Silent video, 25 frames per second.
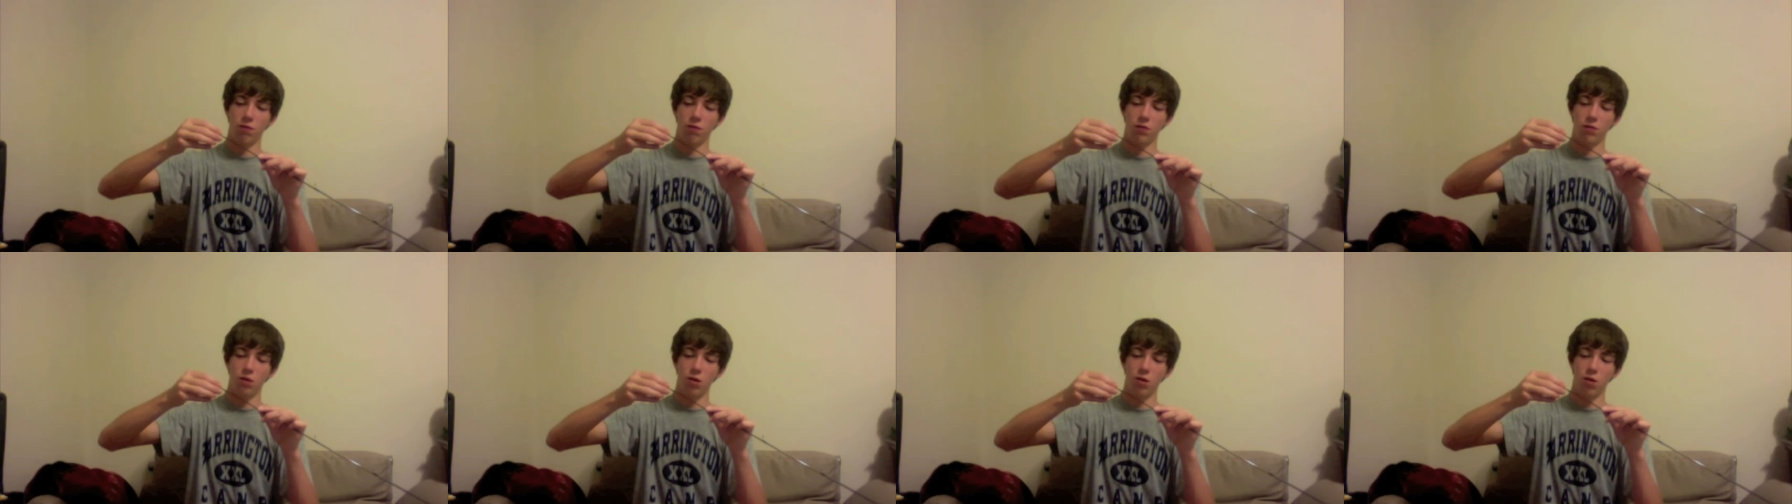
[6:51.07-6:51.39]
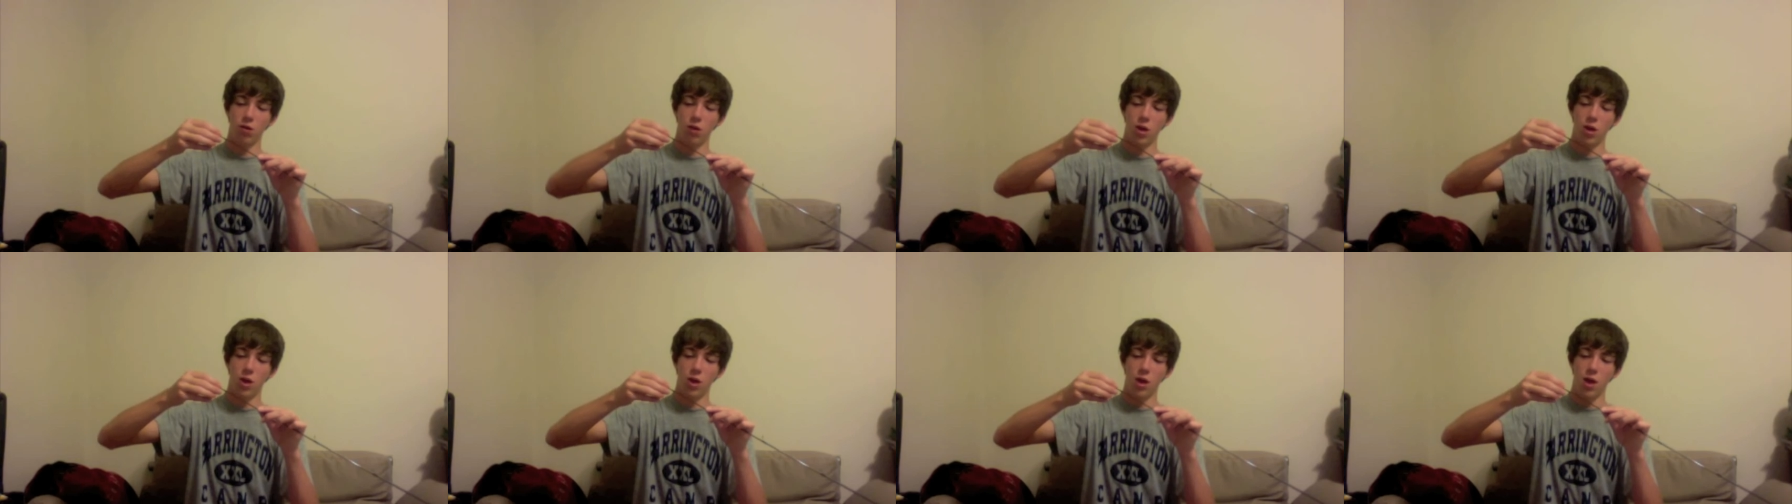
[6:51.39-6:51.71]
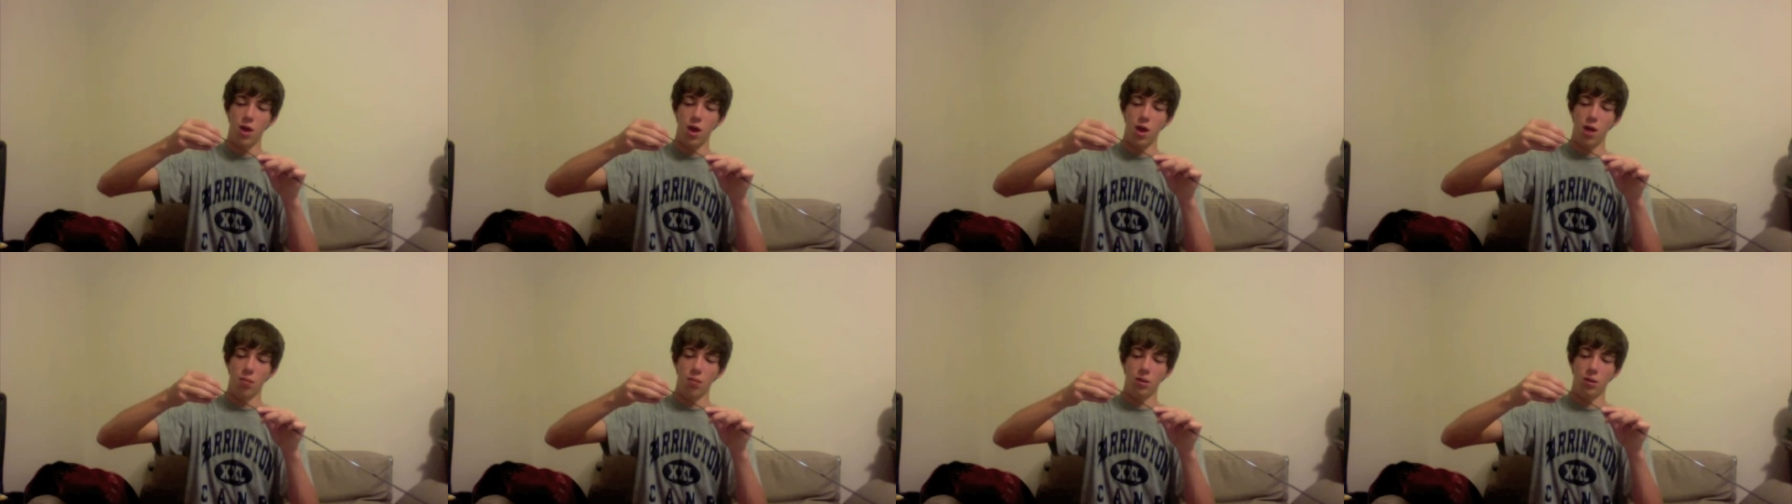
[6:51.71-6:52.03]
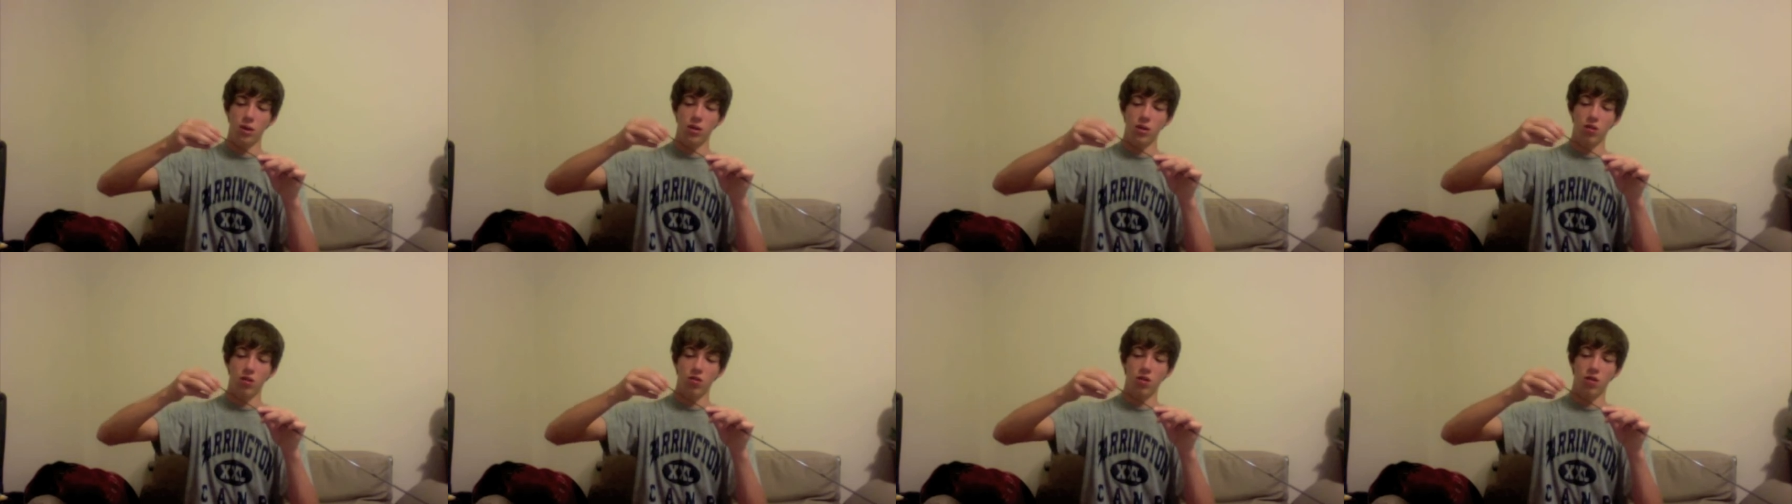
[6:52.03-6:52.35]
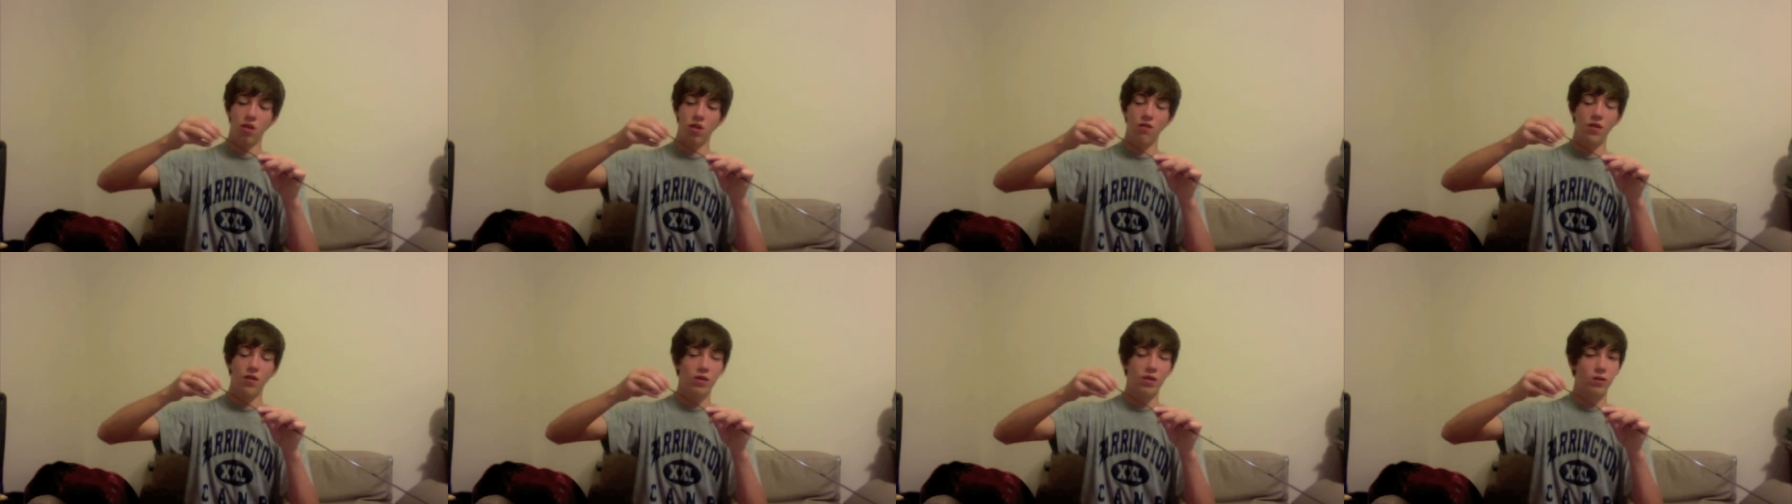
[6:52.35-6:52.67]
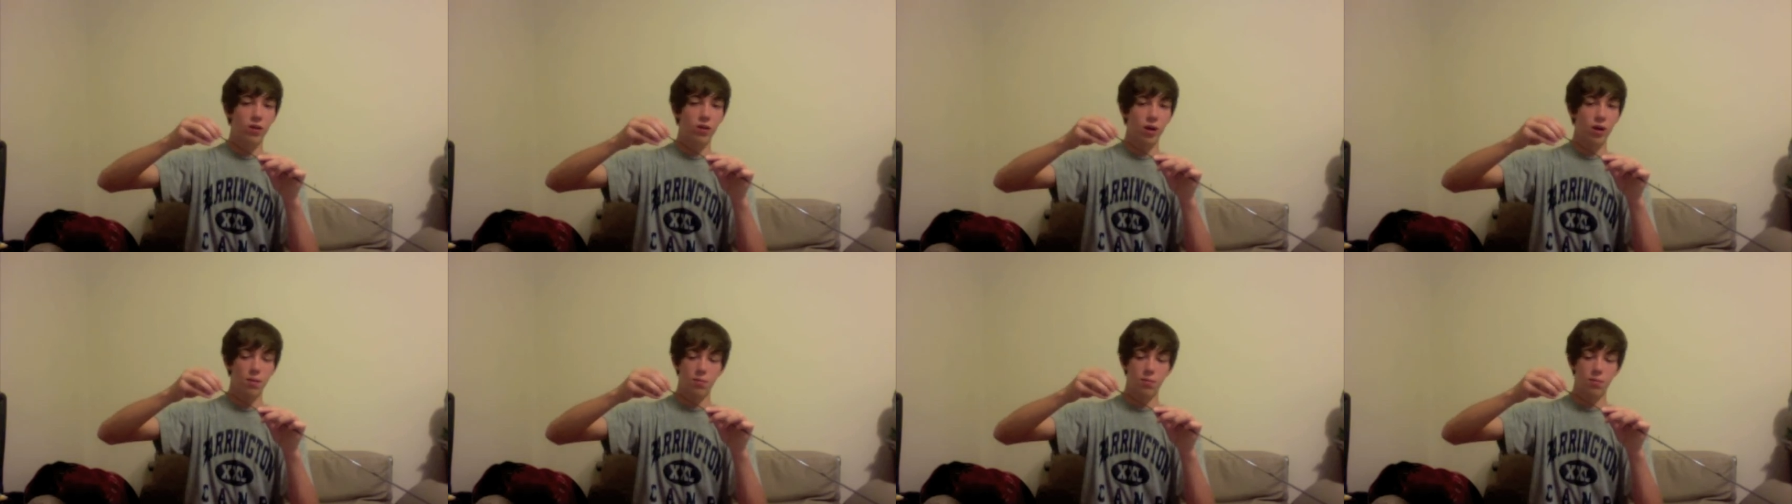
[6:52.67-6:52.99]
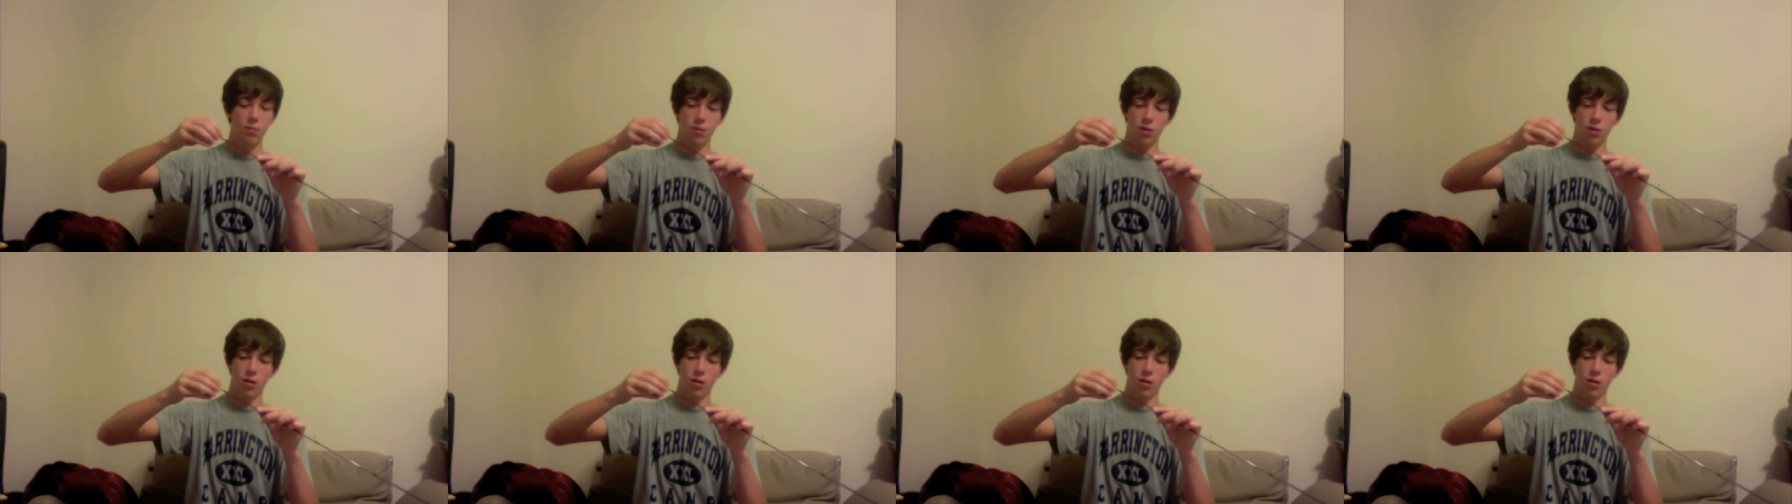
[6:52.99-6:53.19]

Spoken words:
So I'm going to get this all fixed up,